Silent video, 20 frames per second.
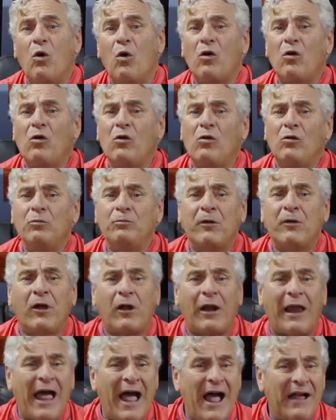
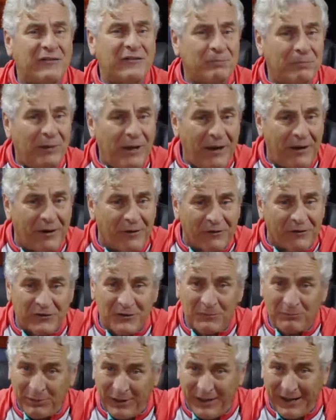world-class players
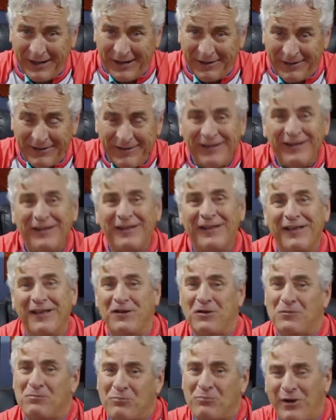playing
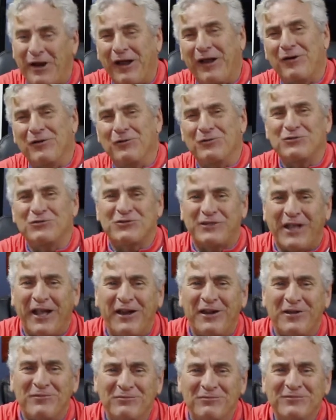in a brand new
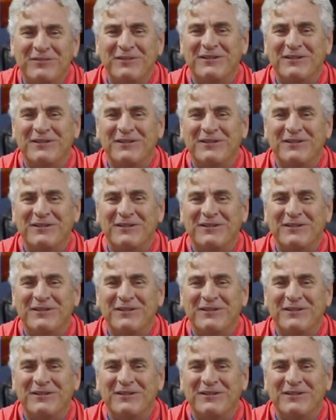stadium.